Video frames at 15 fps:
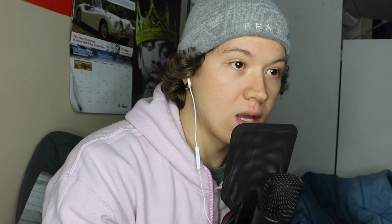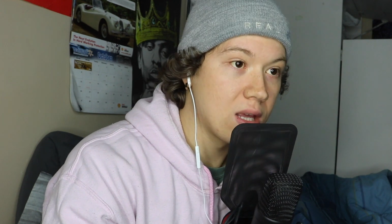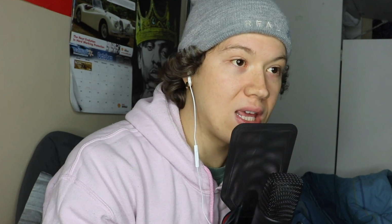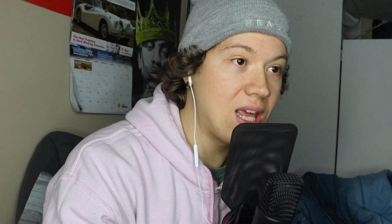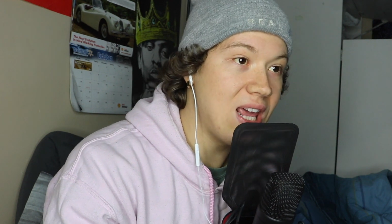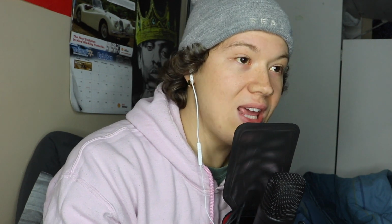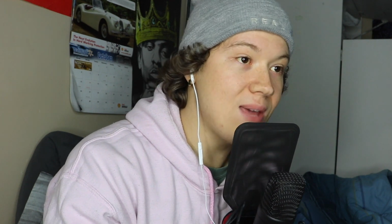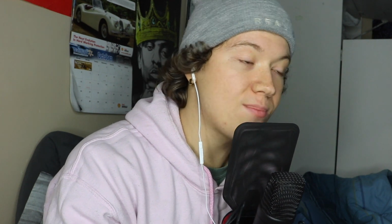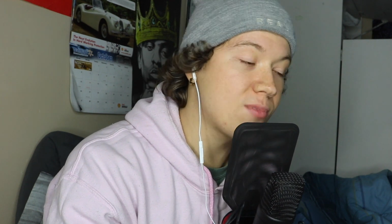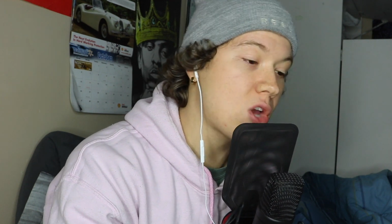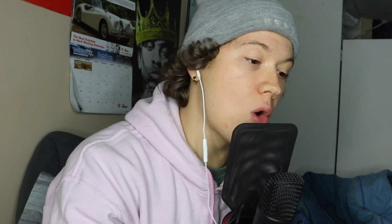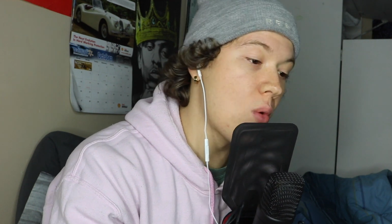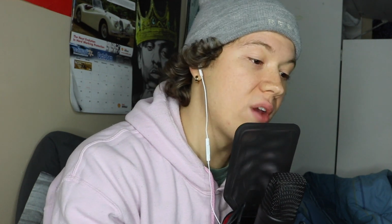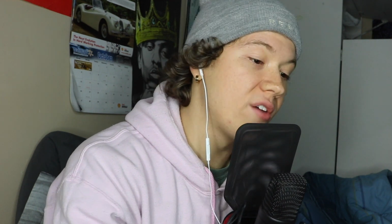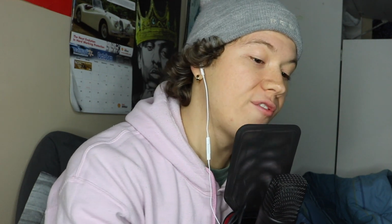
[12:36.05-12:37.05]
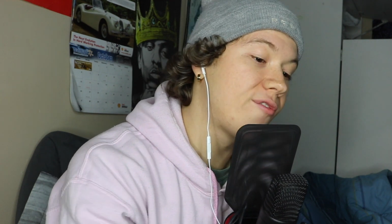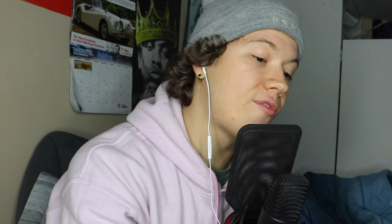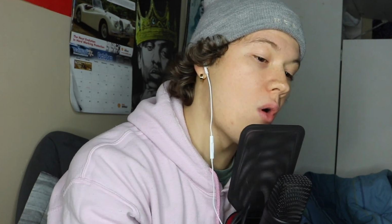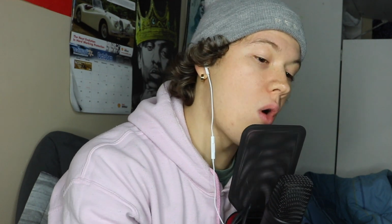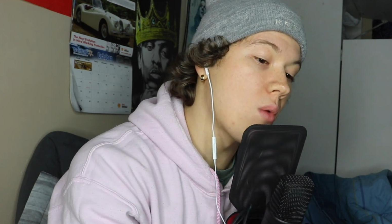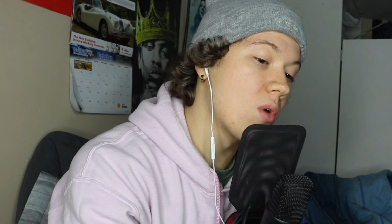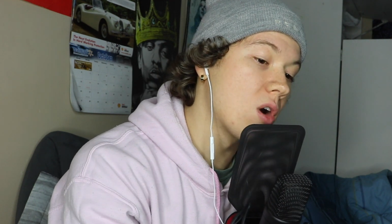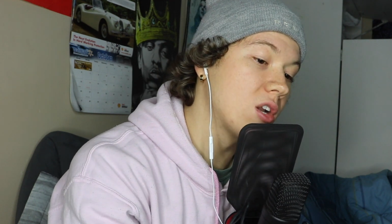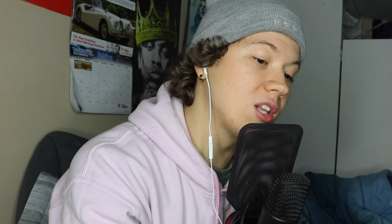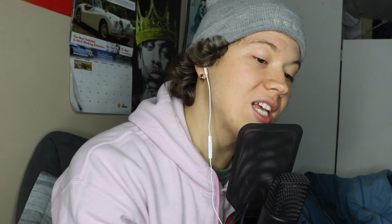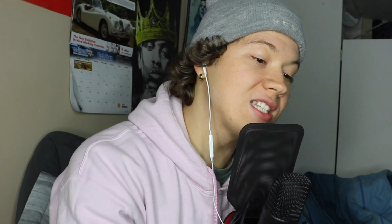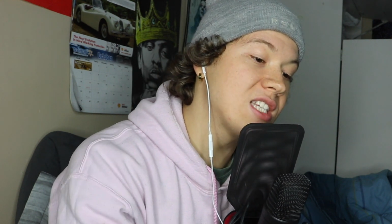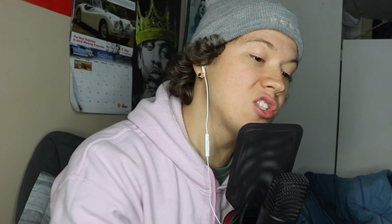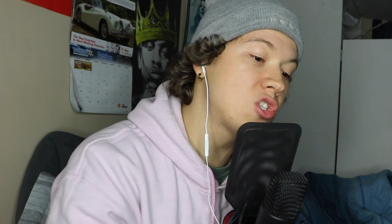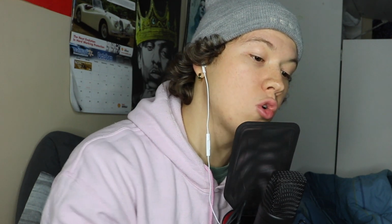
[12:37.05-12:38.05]
Keep going forward.
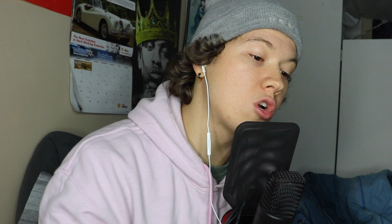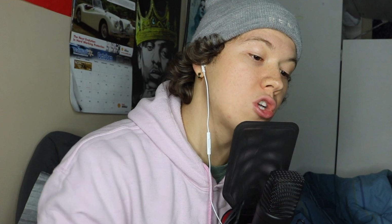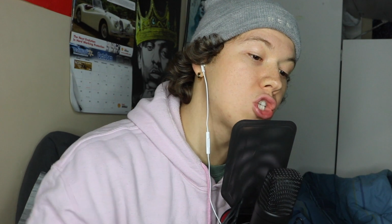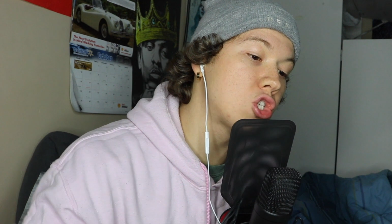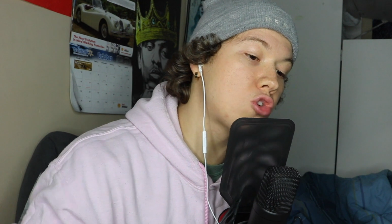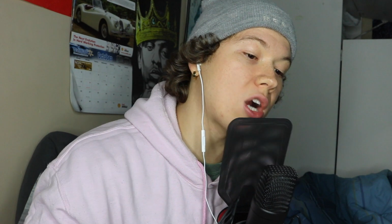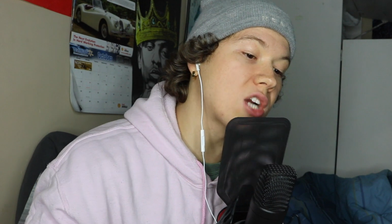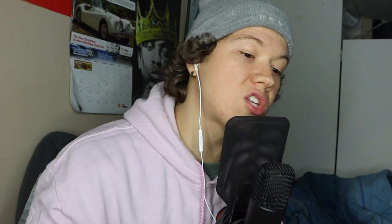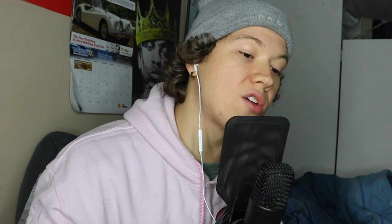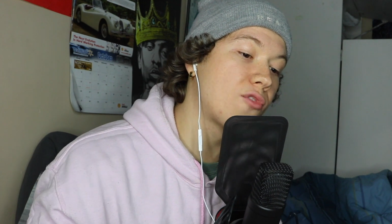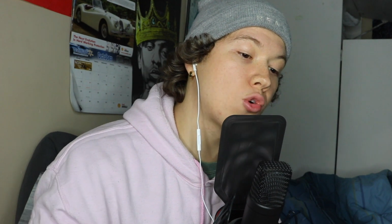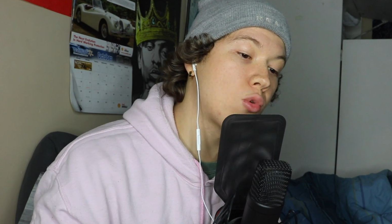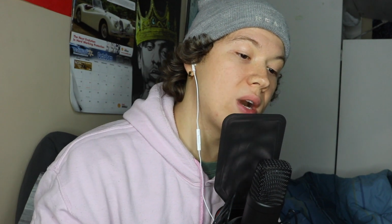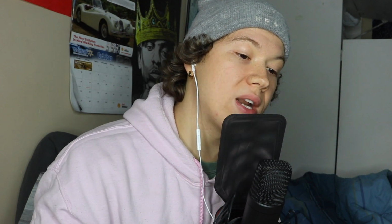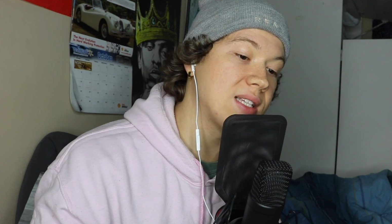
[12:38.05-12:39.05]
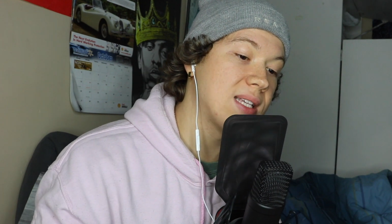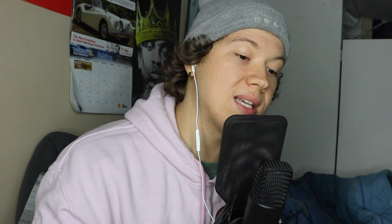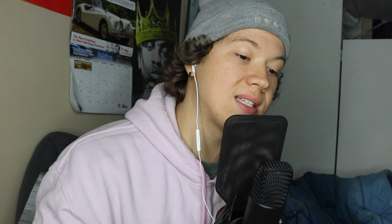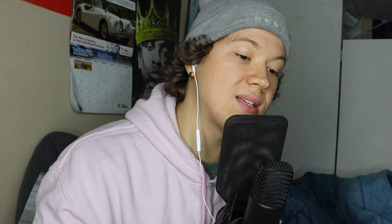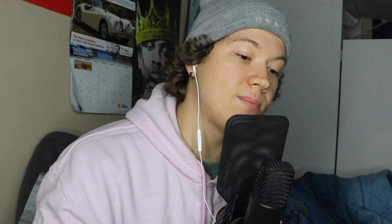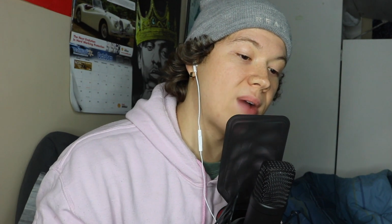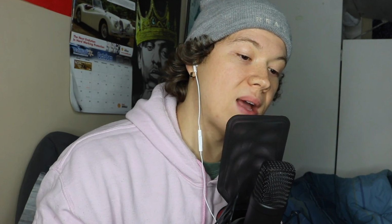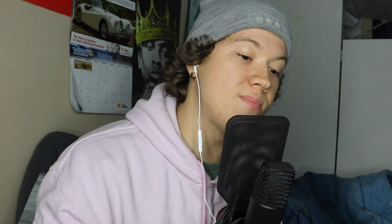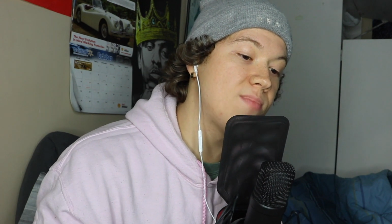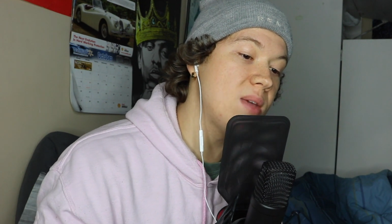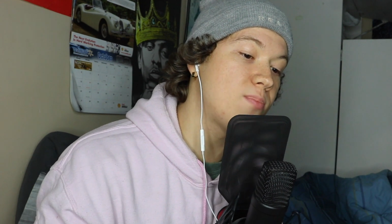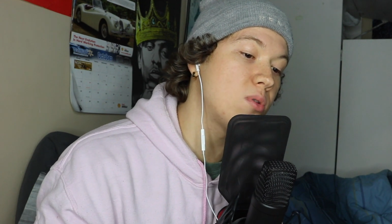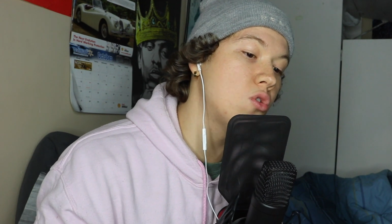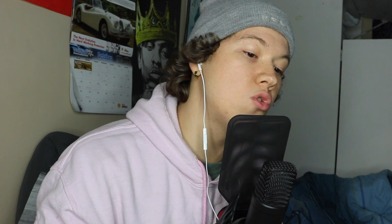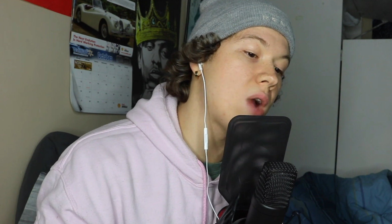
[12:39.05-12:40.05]
Listen to constructive criticism by
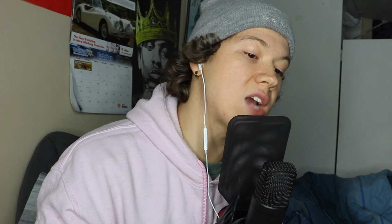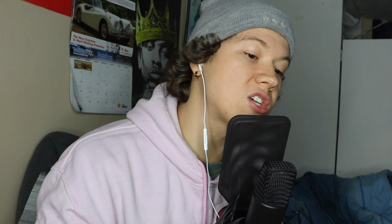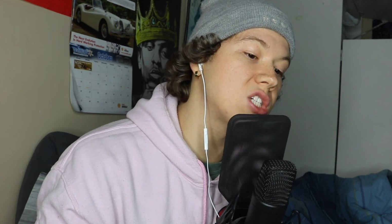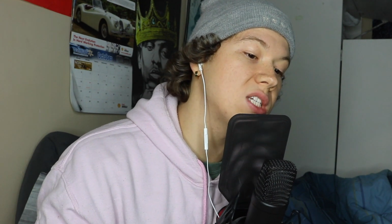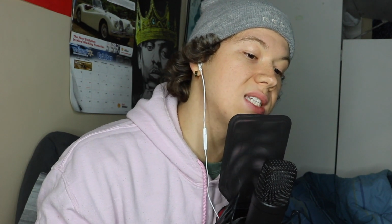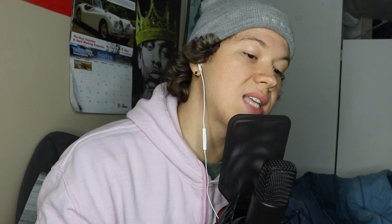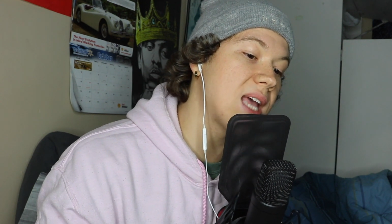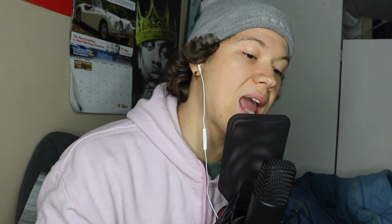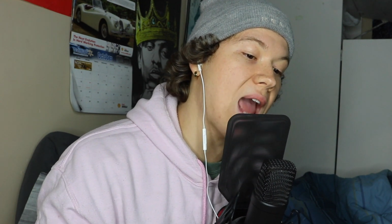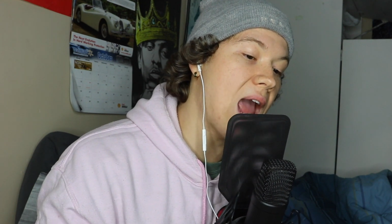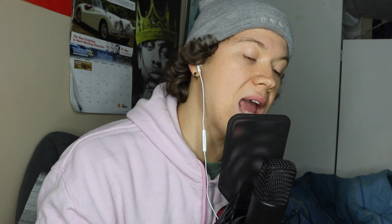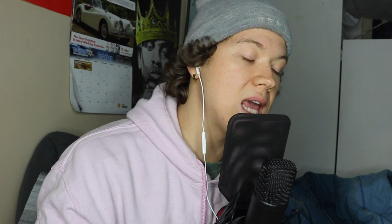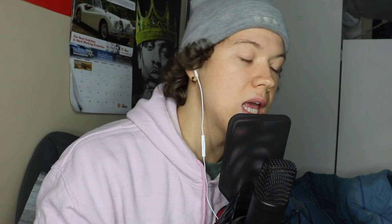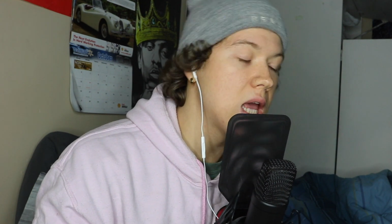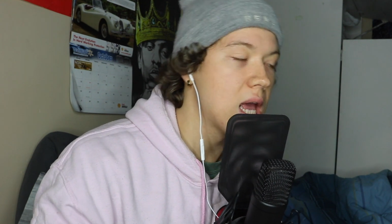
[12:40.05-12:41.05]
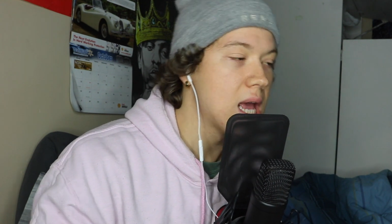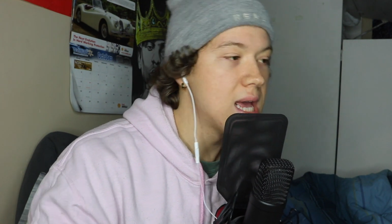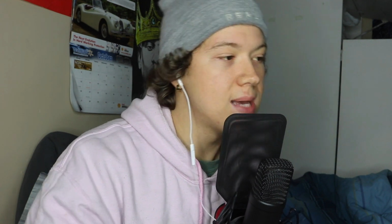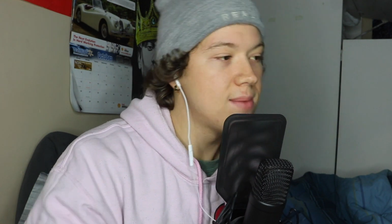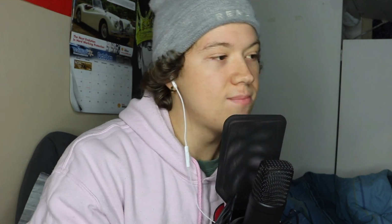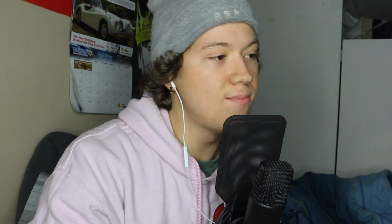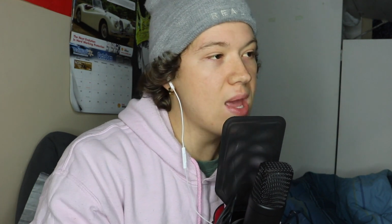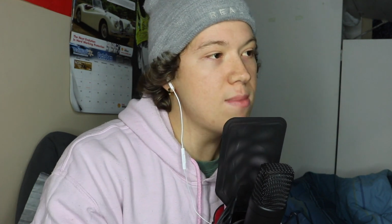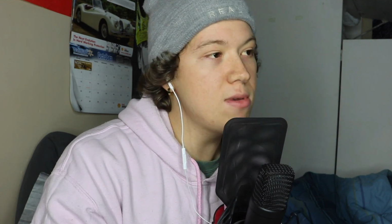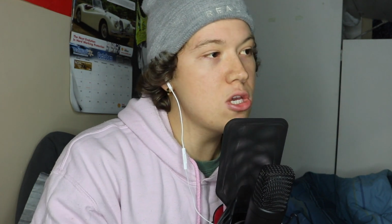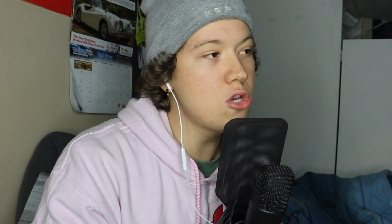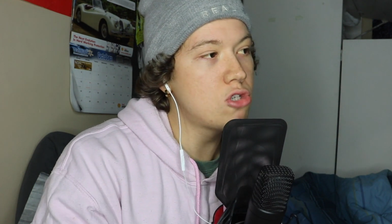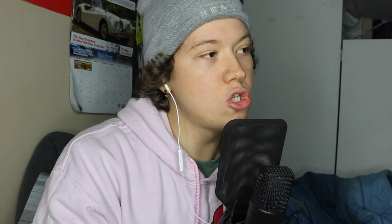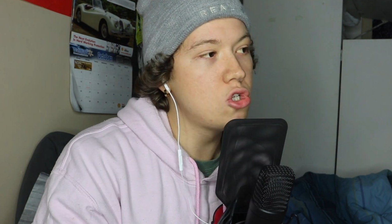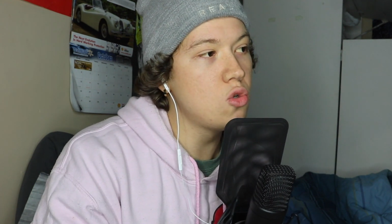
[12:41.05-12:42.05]
people who actually say, hey, maybe
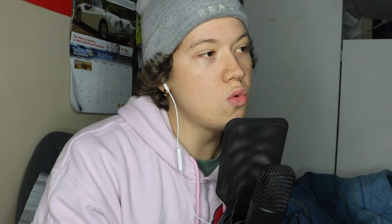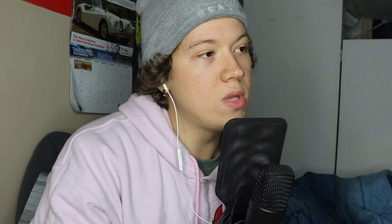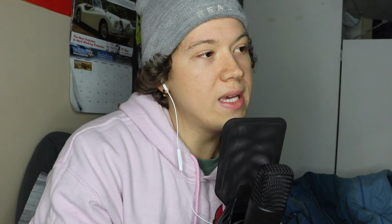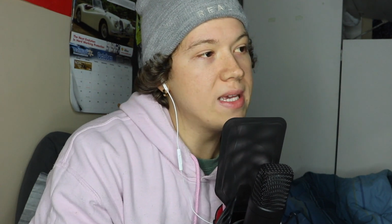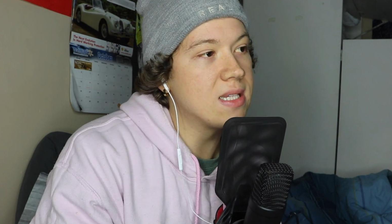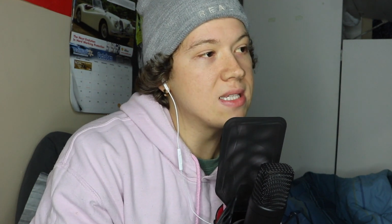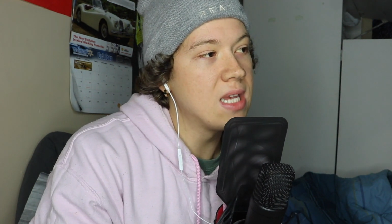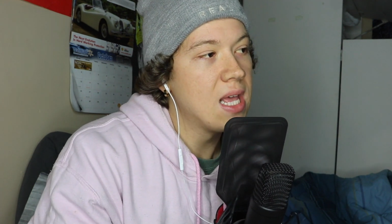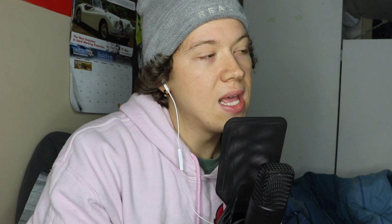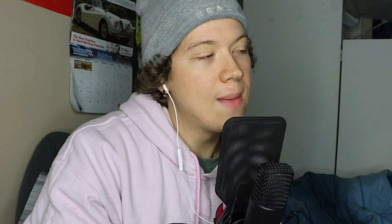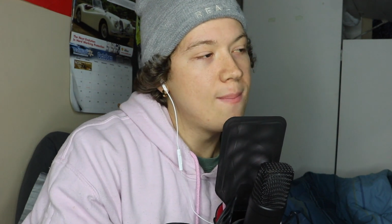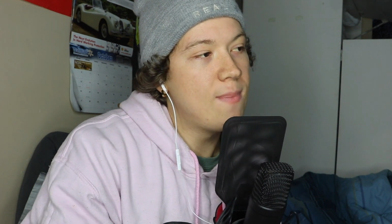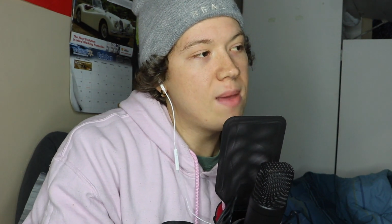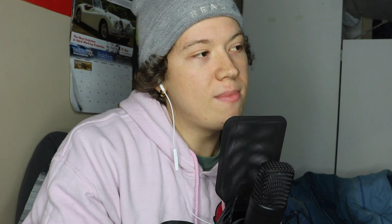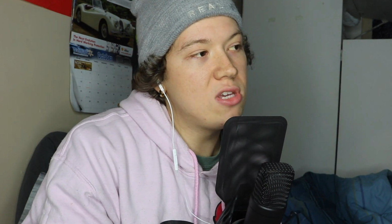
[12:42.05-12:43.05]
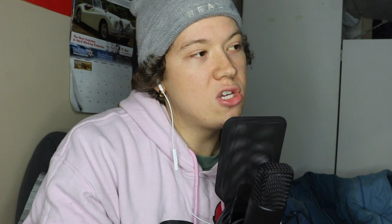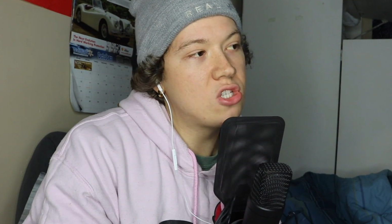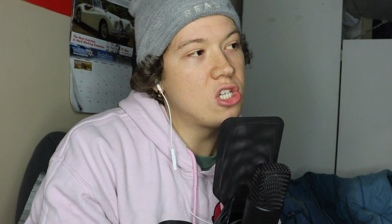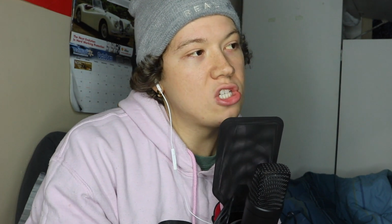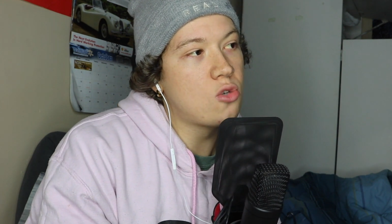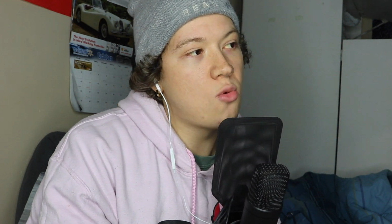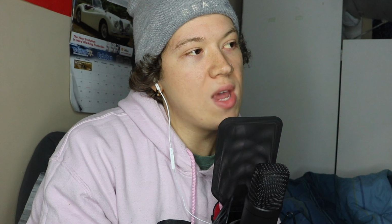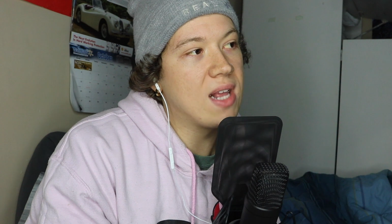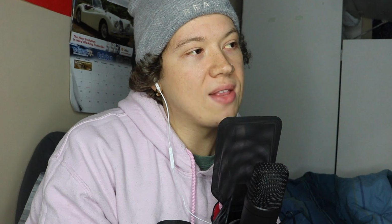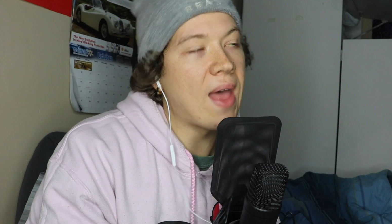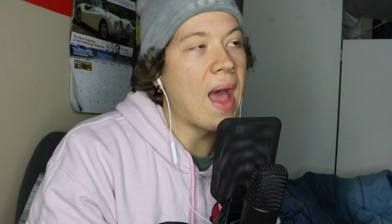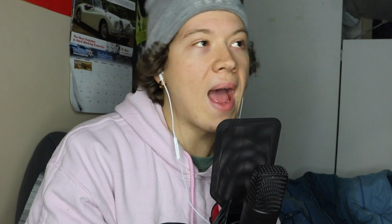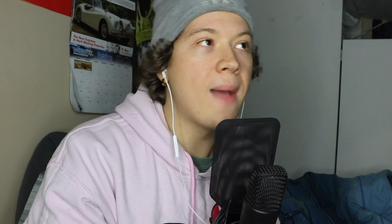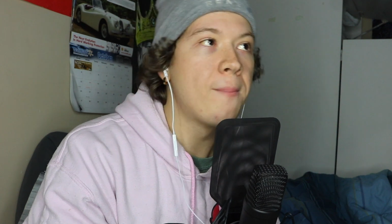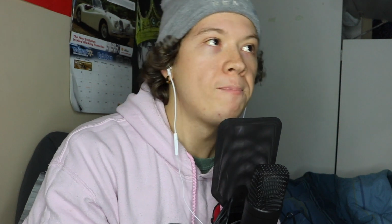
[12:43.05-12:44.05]
you should do this. Maybe you should tweak
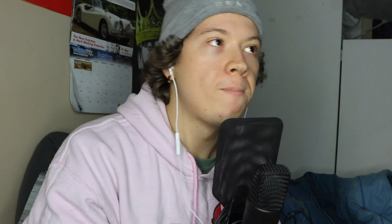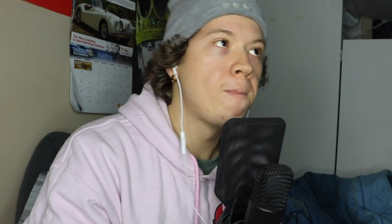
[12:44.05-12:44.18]
that.